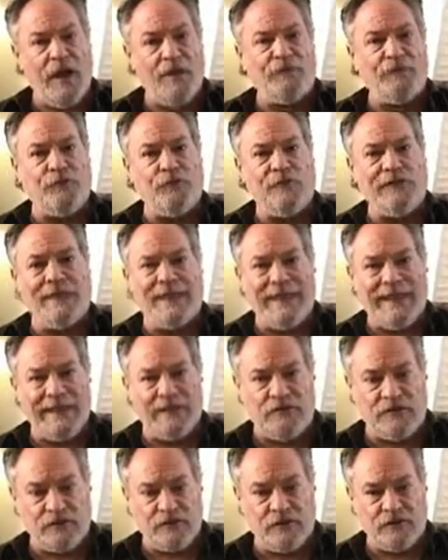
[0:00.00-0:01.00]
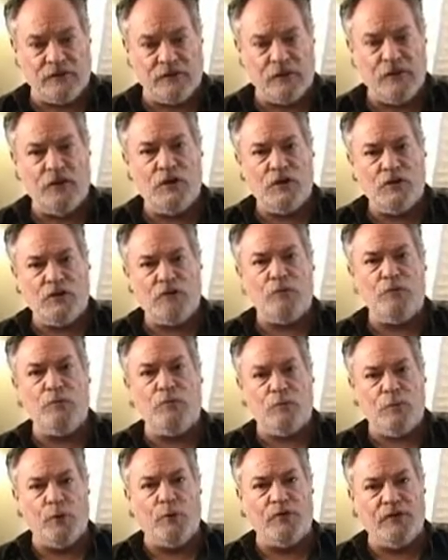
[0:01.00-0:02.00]
after Atlantis
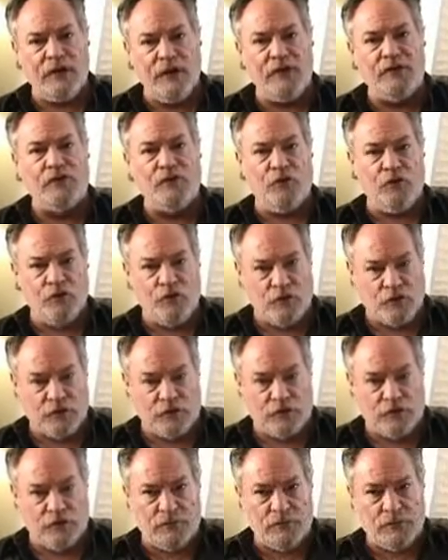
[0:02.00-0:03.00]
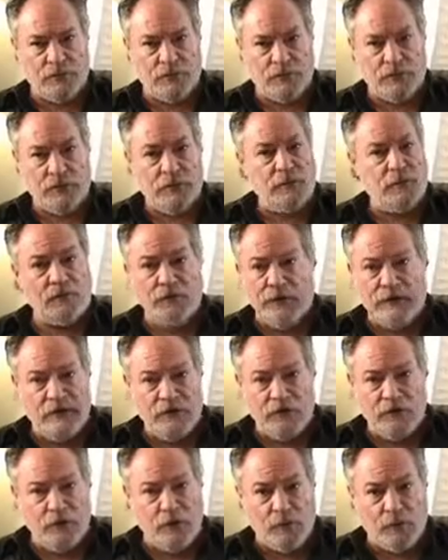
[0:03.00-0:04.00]
to protect Earth.
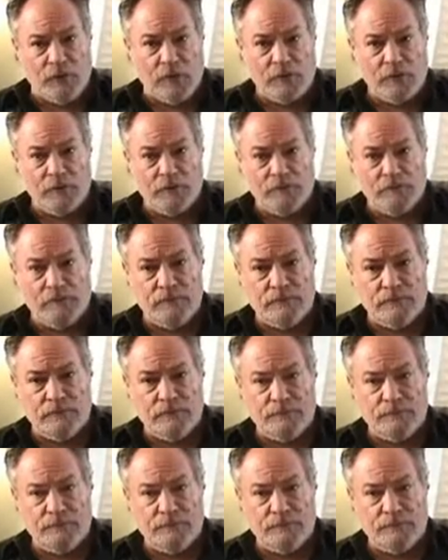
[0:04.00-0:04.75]
They didn't do it.